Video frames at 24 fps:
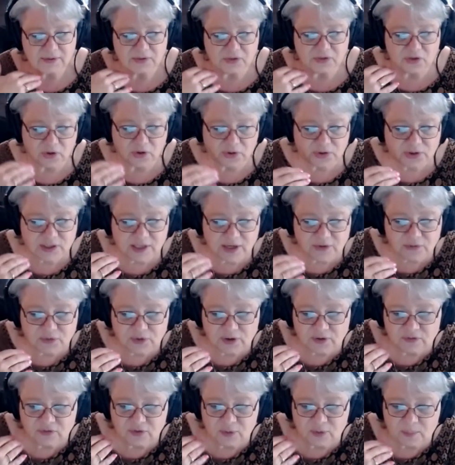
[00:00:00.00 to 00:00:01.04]
Those
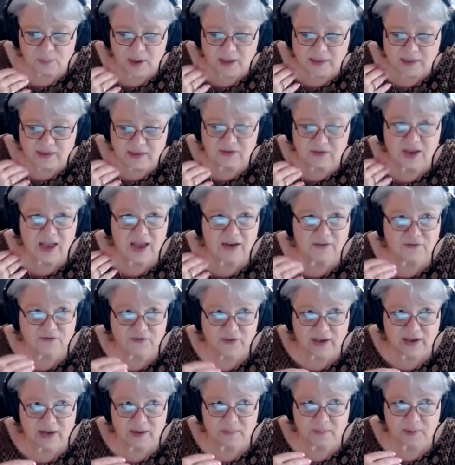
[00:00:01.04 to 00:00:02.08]
suffering from
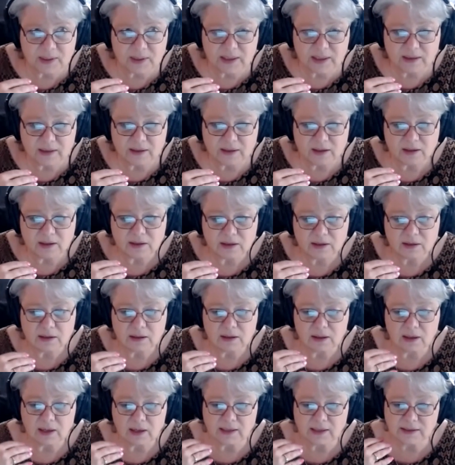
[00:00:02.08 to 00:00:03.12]
methamphetamine
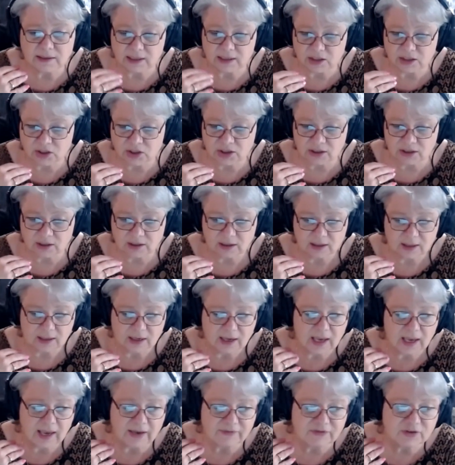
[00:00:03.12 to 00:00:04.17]
addiction
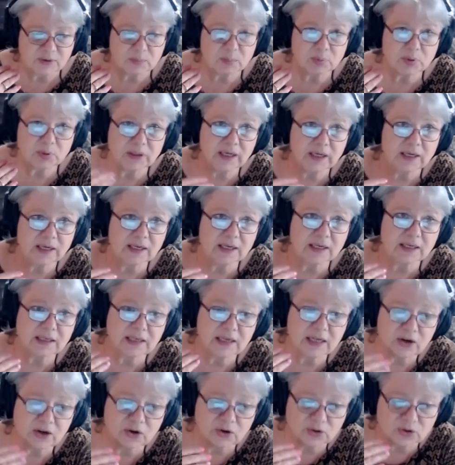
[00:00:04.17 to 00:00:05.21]
have depleted
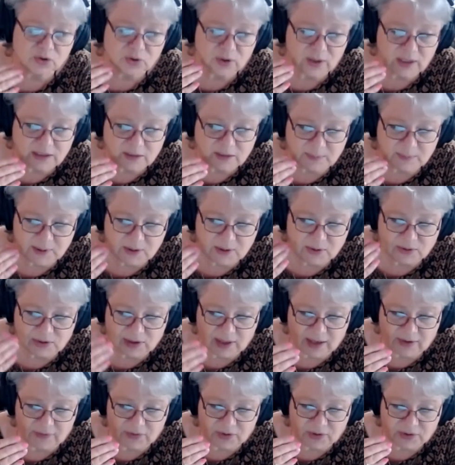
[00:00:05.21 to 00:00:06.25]
neurotransmitter
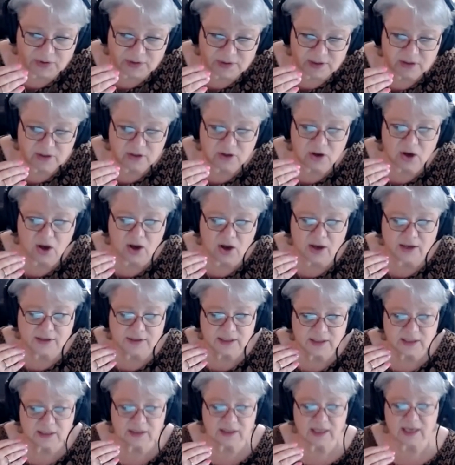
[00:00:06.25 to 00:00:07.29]
levels,
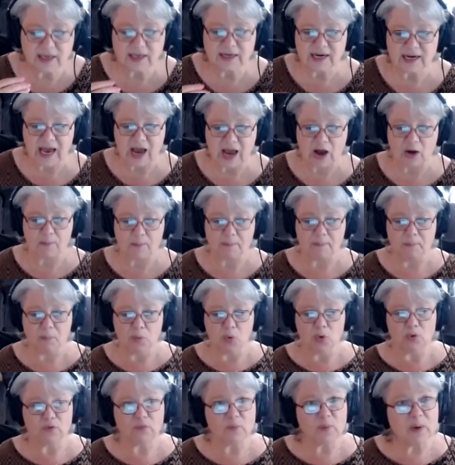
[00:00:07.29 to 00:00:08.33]
causing then now
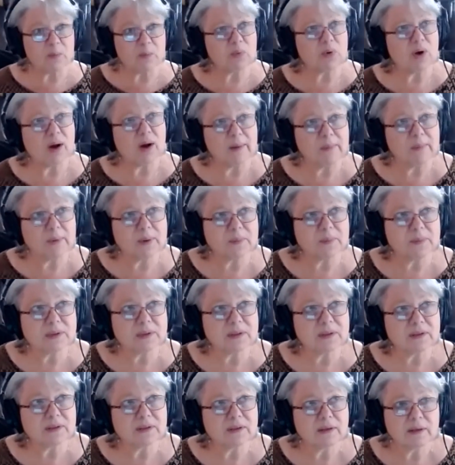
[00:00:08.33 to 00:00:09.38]
movement
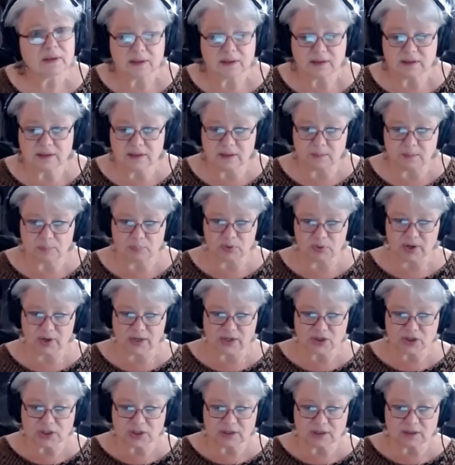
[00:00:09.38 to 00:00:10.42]
problems,
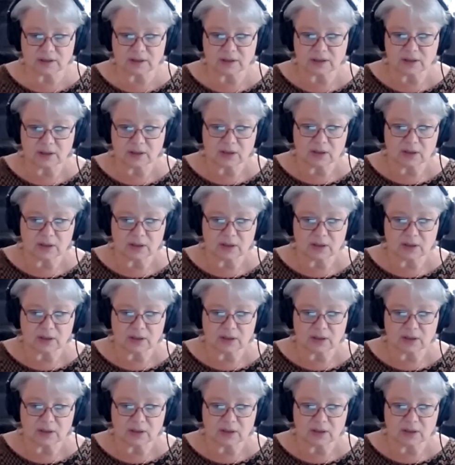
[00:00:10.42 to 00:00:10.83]
depression.